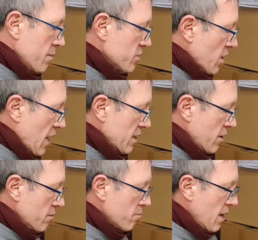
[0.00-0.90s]
so I
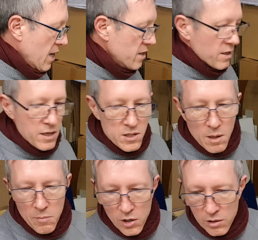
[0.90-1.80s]
don't mind, and it's a
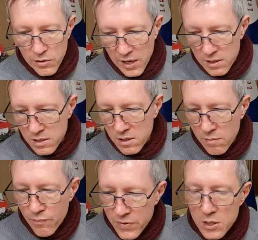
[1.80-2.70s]
model that
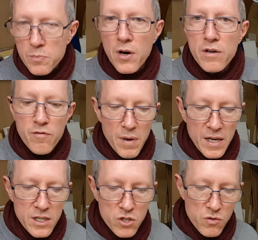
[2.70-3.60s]
is part of my
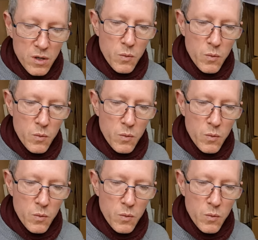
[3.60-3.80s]
history,